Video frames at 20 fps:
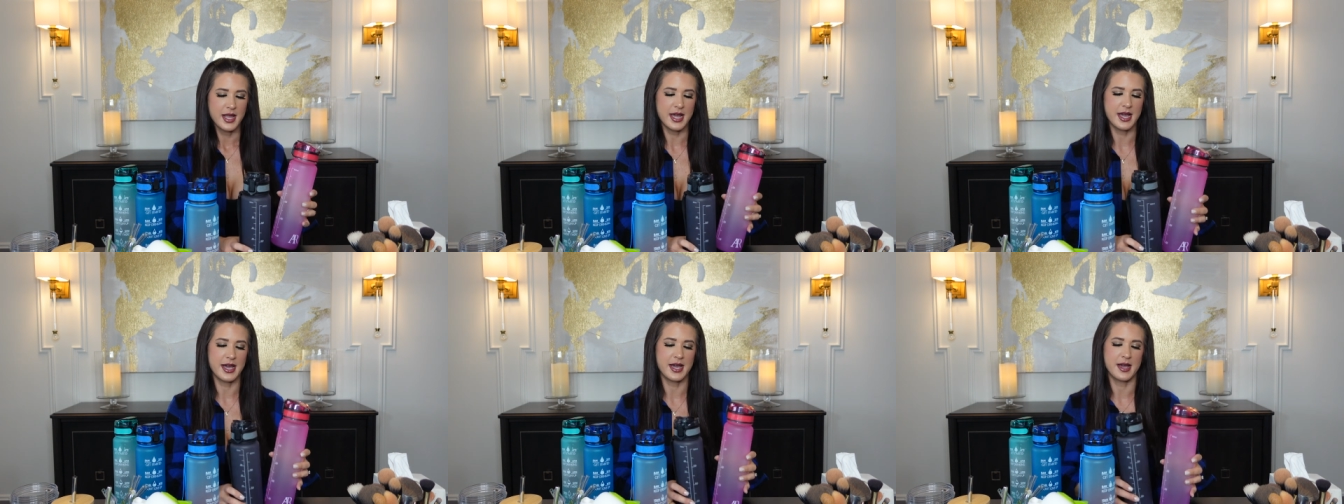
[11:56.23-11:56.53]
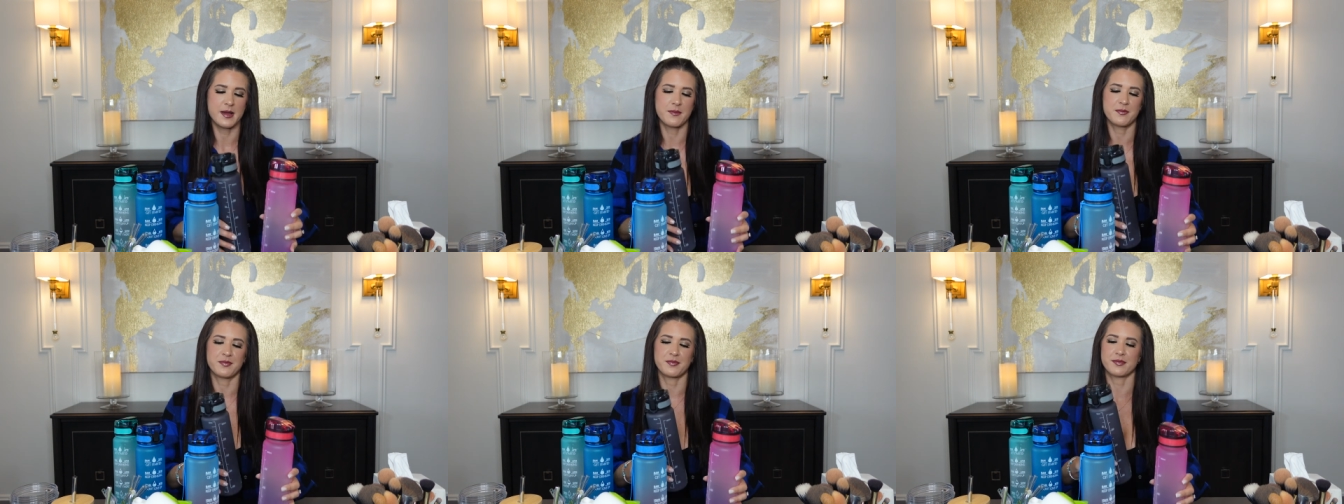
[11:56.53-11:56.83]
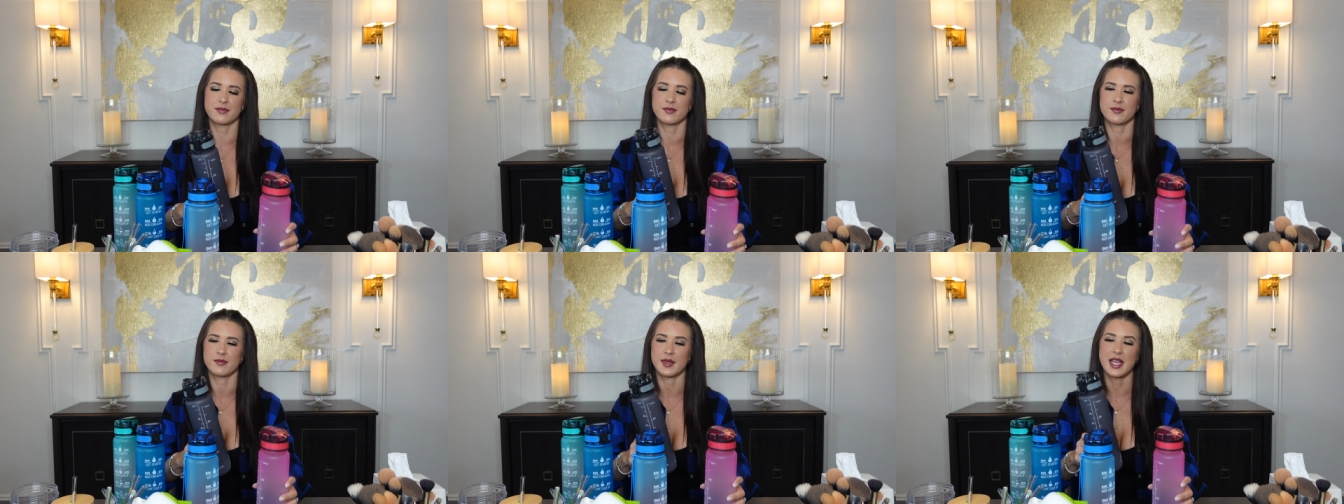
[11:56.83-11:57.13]
Um,
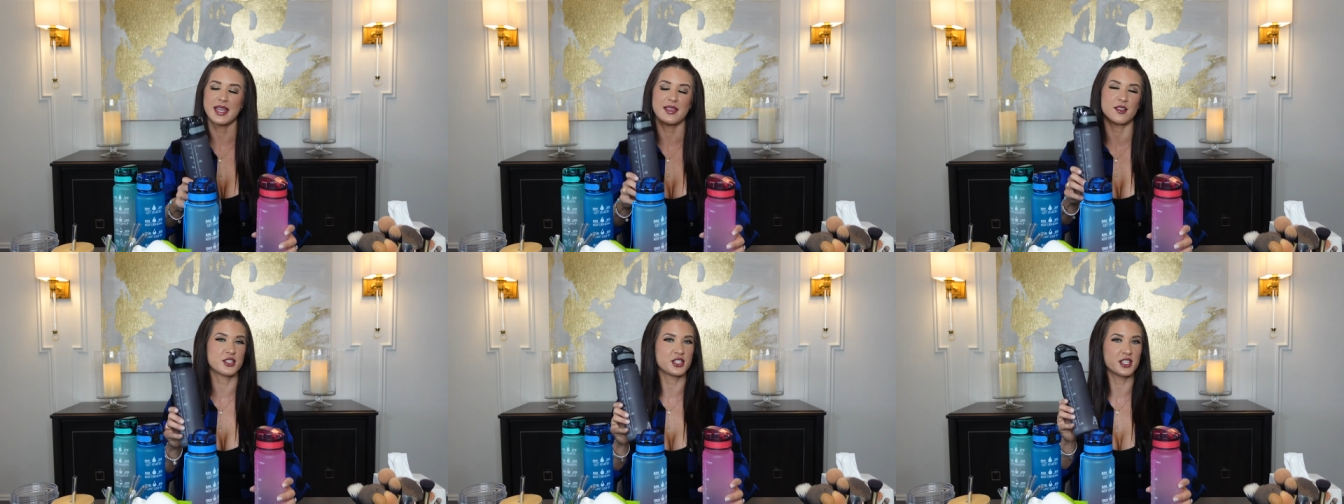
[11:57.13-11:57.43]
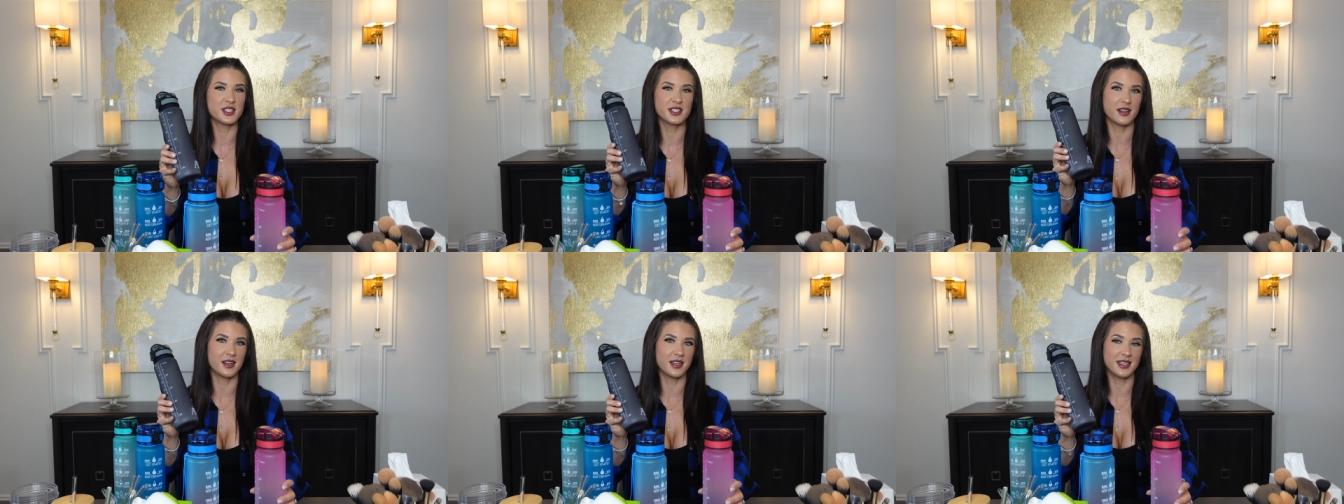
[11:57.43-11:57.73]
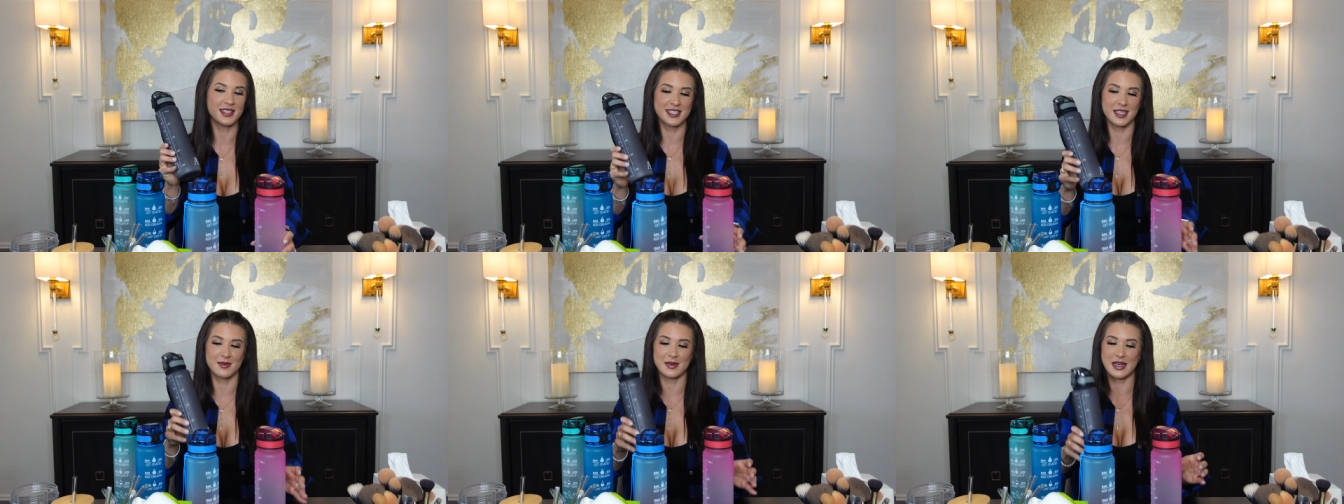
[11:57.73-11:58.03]
and they're just
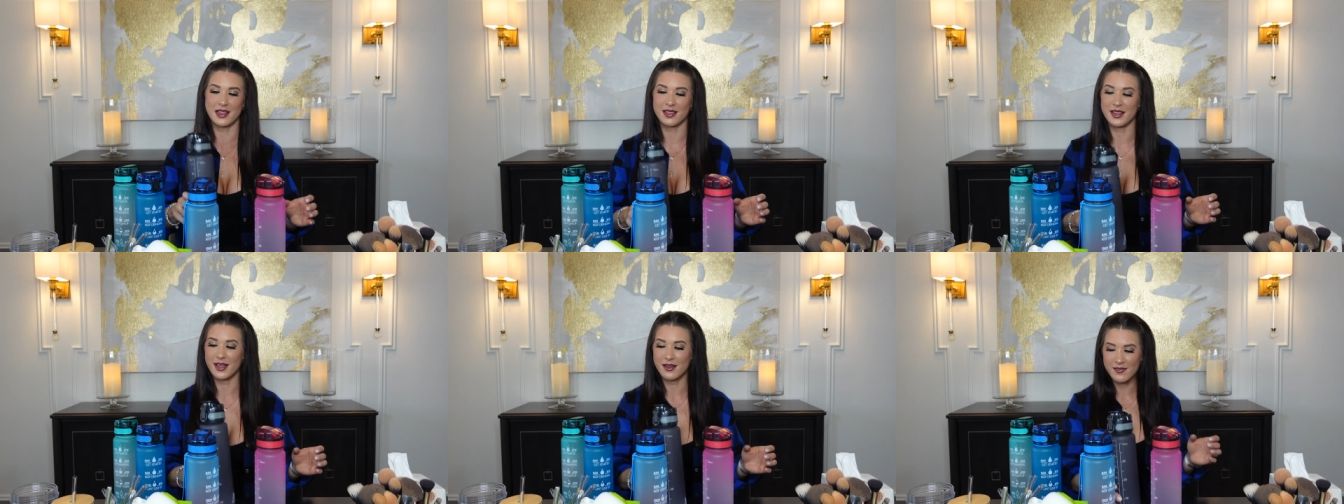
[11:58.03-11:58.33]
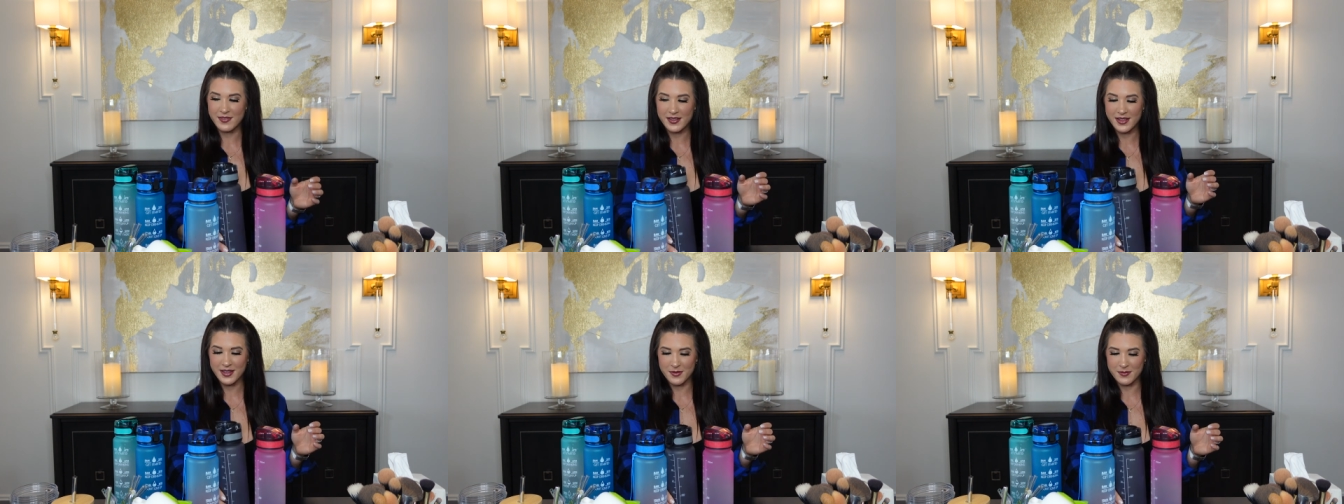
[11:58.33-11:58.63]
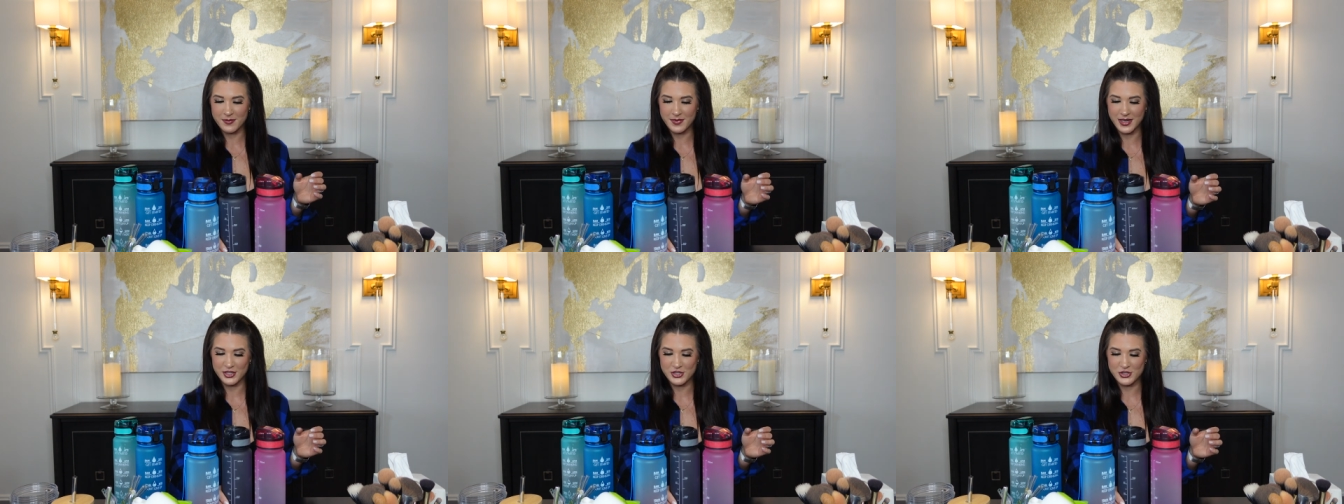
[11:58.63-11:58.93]
awesome. I love
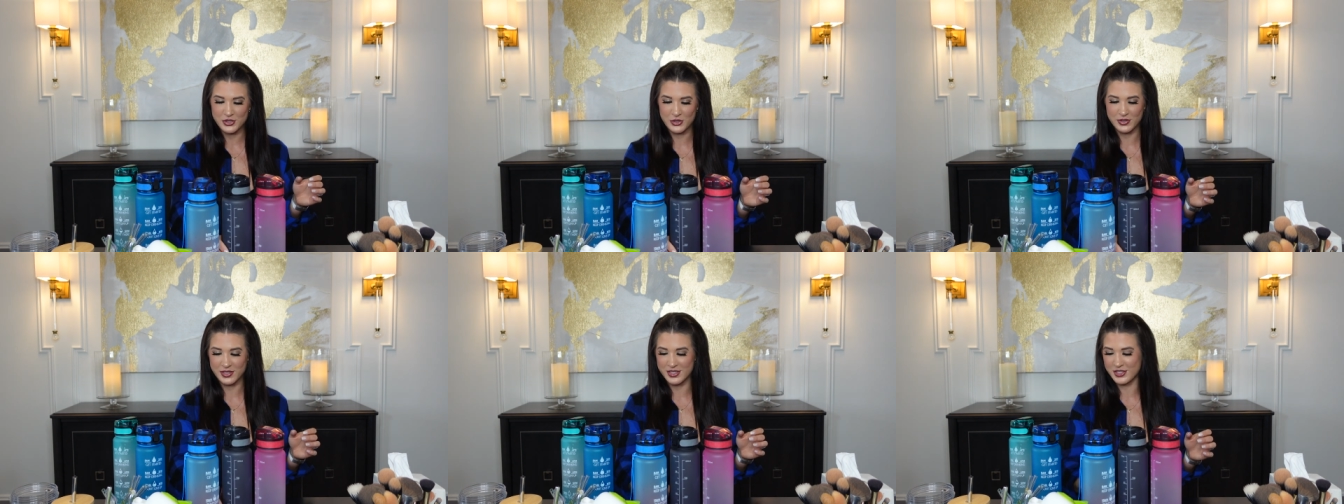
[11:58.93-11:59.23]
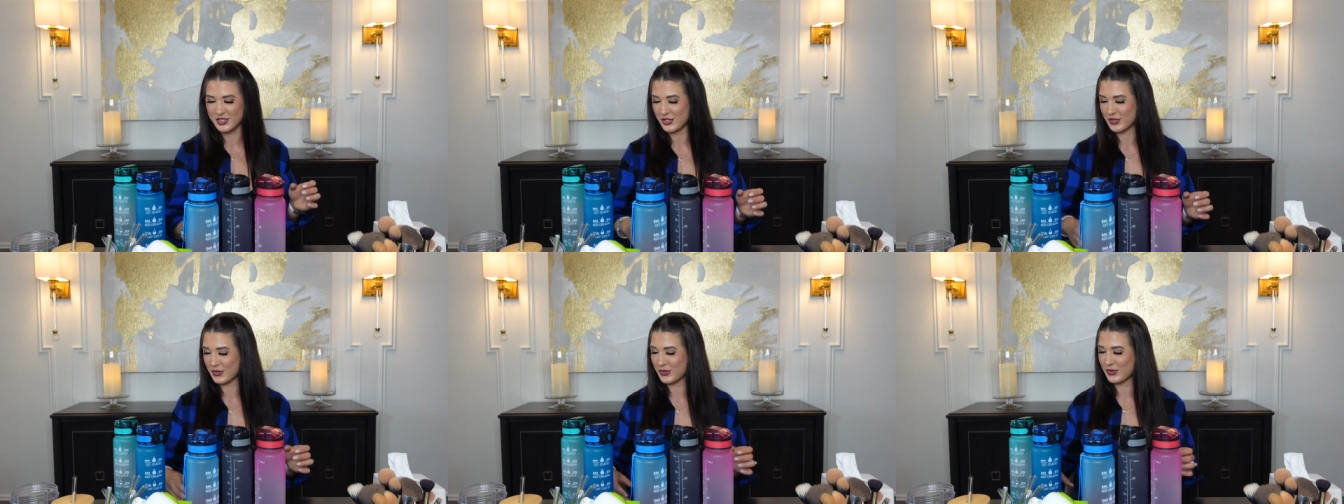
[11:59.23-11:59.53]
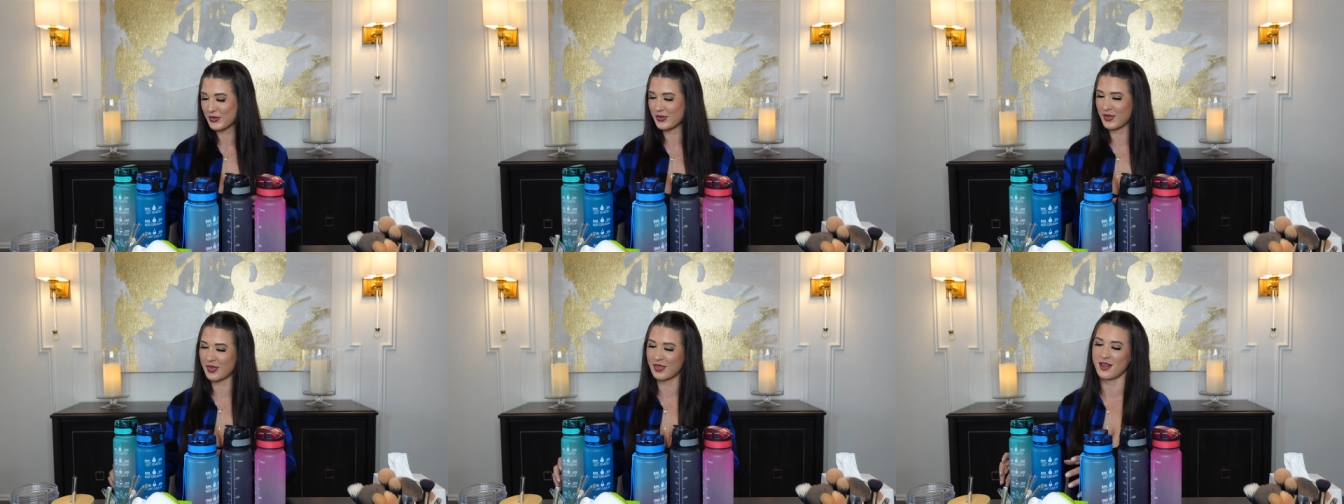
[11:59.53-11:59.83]
them. I truly
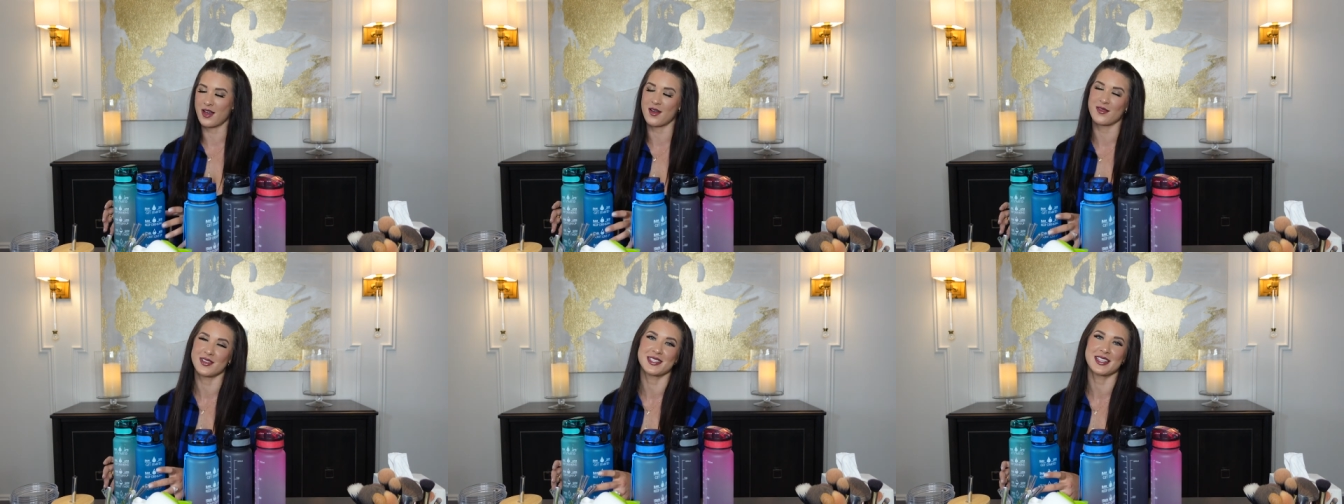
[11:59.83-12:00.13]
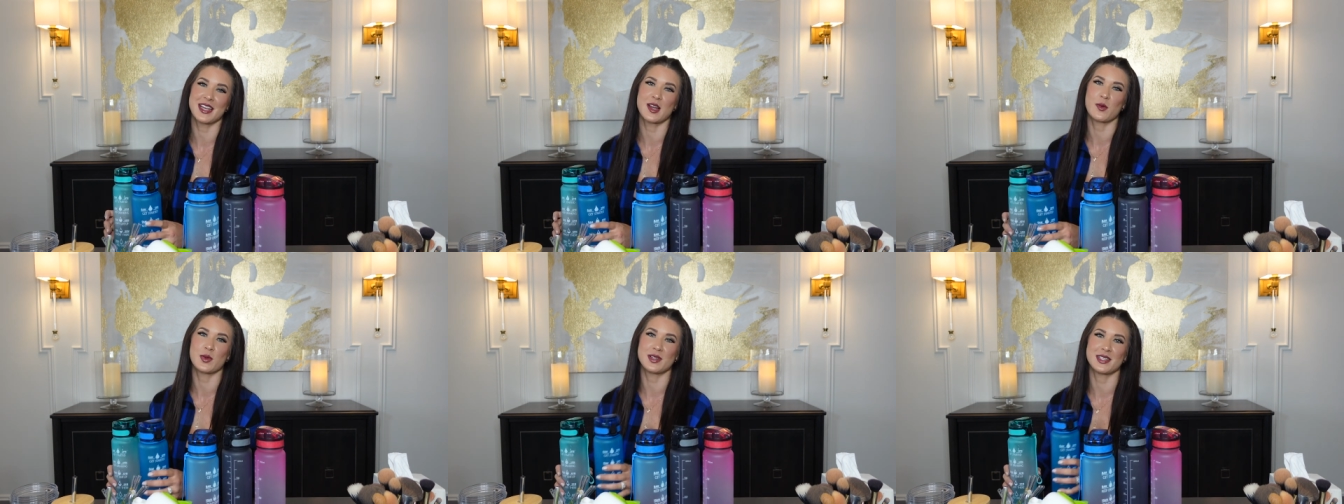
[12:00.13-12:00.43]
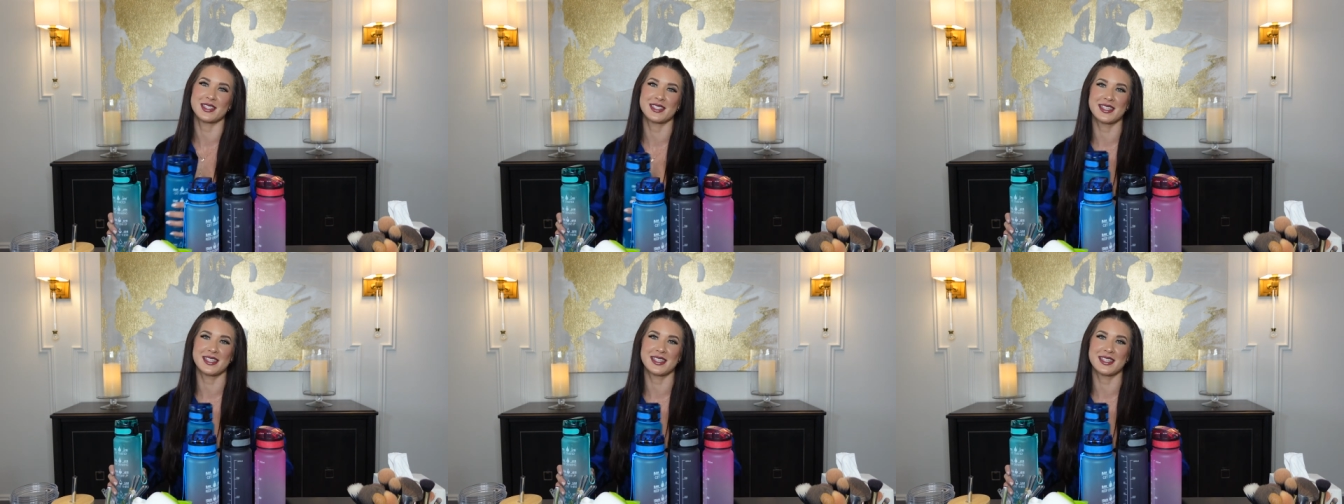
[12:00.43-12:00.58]
do. Obviously, I wouldn't